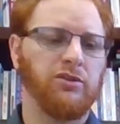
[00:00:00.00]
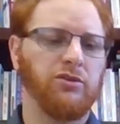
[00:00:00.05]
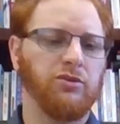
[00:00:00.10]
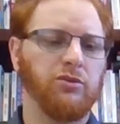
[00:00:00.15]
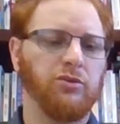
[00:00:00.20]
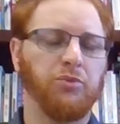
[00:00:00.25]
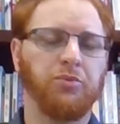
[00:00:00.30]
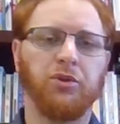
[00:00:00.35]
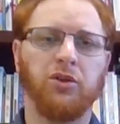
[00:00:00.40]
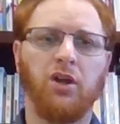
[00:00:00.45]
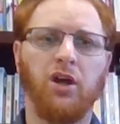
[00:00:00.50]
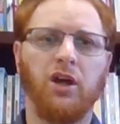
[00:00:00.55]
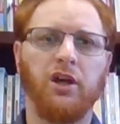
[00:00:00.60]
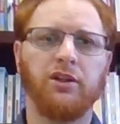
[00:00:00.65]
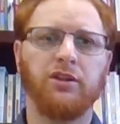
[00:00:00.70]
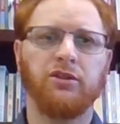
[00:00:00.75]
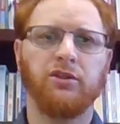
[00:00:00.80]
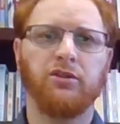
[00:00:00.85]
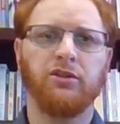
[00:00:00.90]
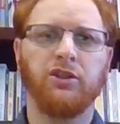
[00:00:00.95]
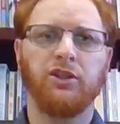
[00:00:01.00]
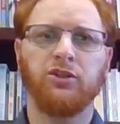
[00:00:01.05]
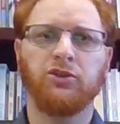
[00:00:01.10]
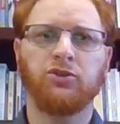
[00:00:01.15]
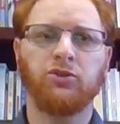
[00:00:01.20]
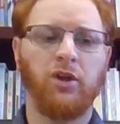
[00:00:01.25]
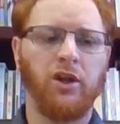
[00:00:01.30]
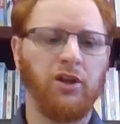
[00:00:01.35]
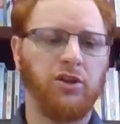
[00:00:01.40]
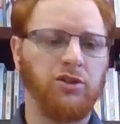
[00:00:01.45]
to plot the
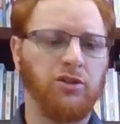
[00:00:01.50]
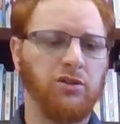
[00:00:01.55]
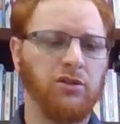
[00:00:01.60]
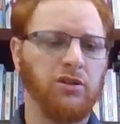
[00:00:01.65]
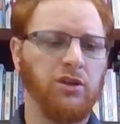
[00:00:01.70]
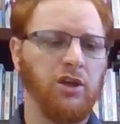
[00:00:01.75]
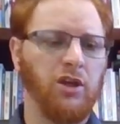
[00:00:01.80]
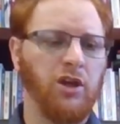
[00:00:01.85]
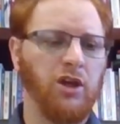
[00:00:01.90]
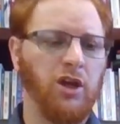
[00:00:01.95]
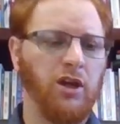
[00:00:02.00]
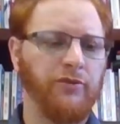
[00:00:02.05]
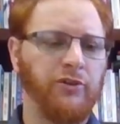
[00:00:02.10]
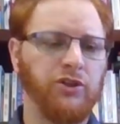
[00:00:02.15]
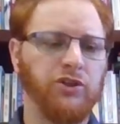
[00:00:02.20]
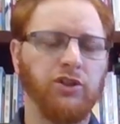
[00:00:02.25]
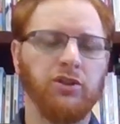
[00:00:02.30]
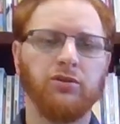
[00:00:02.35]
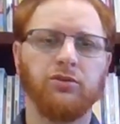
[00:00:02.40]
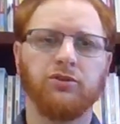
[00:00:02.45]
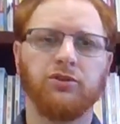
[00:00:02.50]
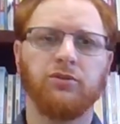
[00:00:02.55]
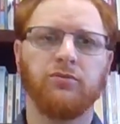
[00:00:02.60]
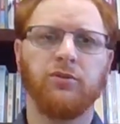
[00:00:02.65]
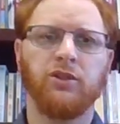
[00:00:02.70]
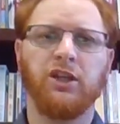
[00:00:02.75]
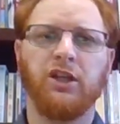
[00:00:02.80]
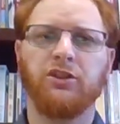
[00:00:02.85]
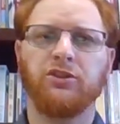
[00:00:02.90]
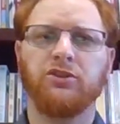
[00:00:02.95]
destruction of the Jews
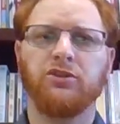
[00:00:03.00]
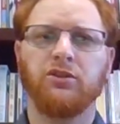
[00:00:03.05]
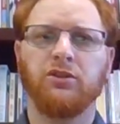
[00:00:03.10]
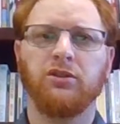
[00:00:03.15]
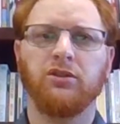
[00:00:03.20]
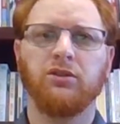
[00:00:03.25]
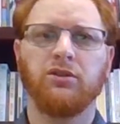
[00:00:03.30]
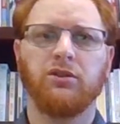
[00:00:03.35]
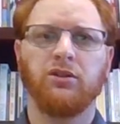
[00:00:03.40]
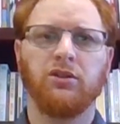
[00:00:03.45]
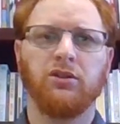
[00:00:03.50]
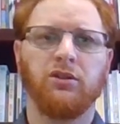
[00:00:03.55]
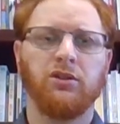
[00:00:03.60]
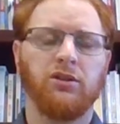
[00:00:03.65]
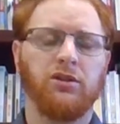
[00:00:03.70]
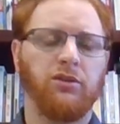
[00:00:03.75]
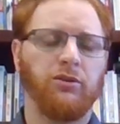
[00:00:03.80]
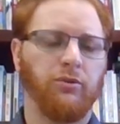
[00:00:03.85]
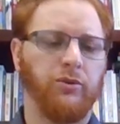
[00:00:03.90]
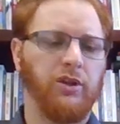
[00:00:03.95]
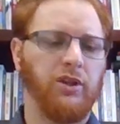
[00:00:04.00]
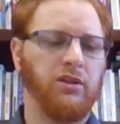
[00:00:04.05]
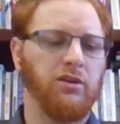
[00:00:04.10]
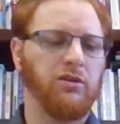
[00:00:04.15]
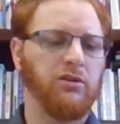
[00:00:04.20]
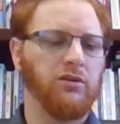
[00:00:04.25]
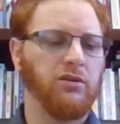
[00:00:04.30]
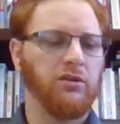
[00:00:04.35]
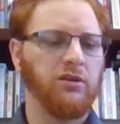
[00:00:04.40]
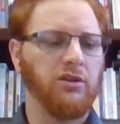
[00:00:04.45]
in Esther
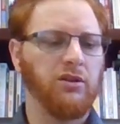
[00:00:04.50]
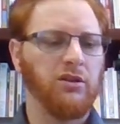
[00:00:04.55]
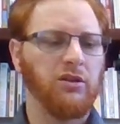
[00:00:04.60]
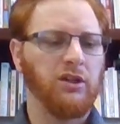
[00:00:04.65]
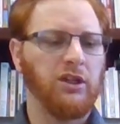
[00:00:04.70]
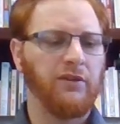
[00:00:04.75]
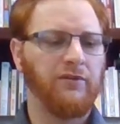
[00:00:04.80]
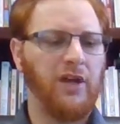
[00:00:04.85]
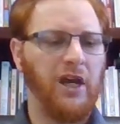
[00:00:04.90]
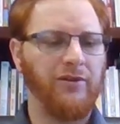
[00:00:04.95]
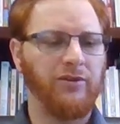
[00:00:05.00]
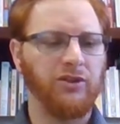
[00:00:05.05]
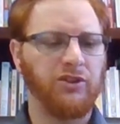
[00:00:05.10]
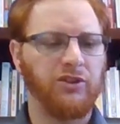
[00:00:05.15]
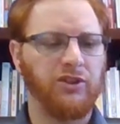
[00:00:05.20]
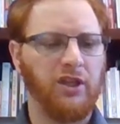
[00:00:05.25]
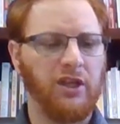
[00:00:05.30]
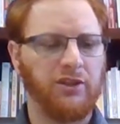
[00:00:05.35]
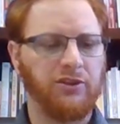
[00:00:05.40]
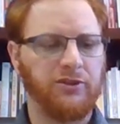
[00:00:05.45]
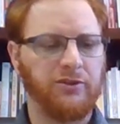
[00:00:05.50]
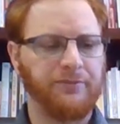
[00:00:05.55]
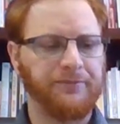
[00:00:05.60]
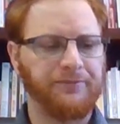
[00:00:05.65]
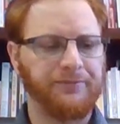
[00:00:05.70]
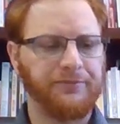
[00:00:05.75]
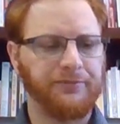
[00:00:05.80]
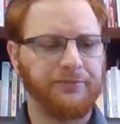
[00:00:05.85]
3:5 and 6.